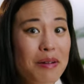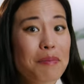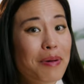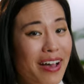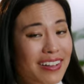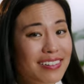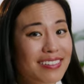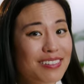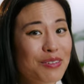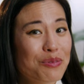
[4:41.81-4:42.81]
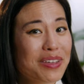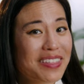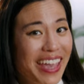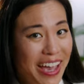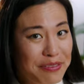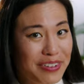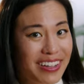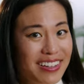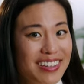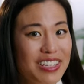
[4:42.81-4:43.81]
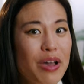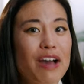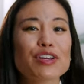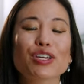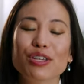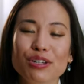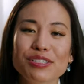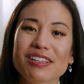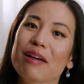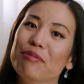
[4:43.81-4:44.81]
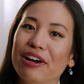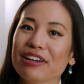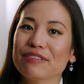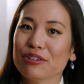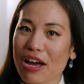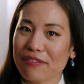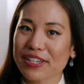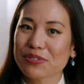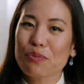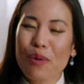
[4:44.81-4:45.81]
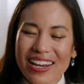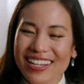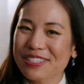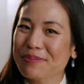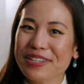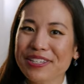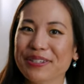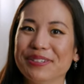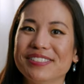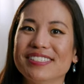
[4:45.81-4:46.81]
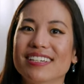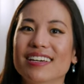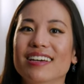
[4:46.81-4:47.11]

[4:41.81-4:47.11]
but with Canva, you have a huge library of graphics waiting to be used.